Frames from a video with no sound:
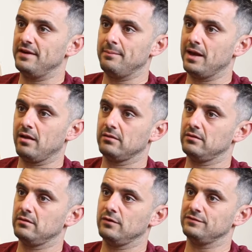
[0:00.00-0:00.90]
female,
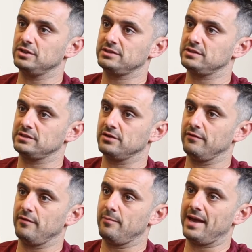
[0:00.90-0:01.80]
you have just as
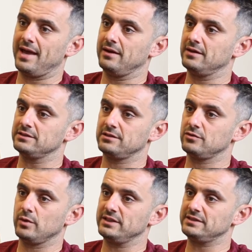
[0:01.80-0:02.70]
good of a bat as a
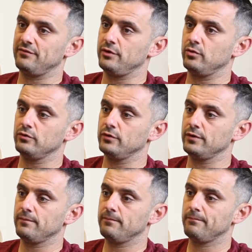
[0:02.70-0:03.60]
27-year-old
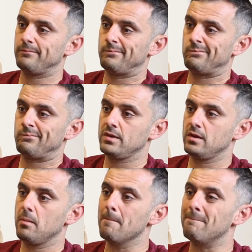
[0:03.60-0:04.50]

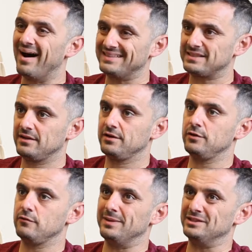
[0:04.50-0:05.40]
dude. But
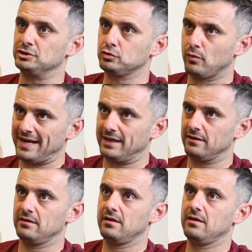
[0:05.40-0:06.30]
you've been
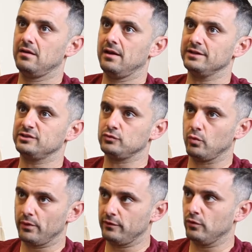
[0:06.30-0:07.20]
trained and
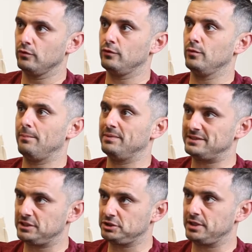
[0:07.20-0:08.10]
story told to and
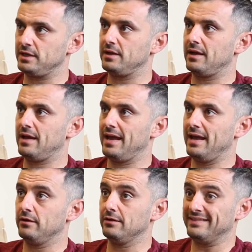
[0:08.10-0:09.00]
positioned
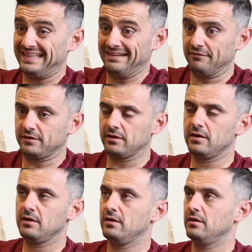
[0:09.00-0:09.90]
and lived
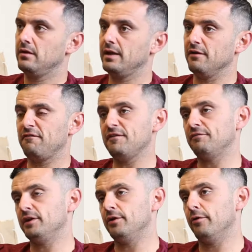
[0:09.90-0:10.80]
in a
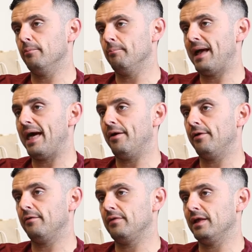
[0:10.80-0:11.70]
50-year
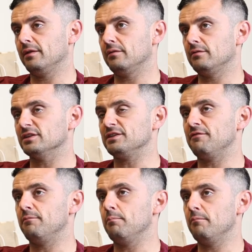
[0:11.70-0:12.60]
manner that
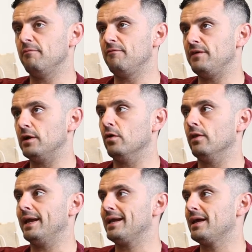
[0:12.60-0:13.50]
doesn't
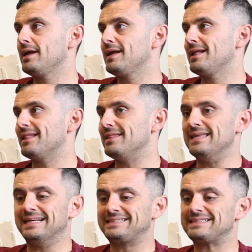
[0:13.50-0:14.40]
feel like
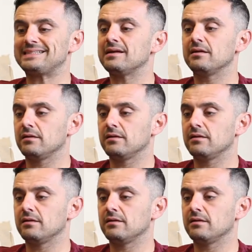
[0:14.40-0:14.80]
this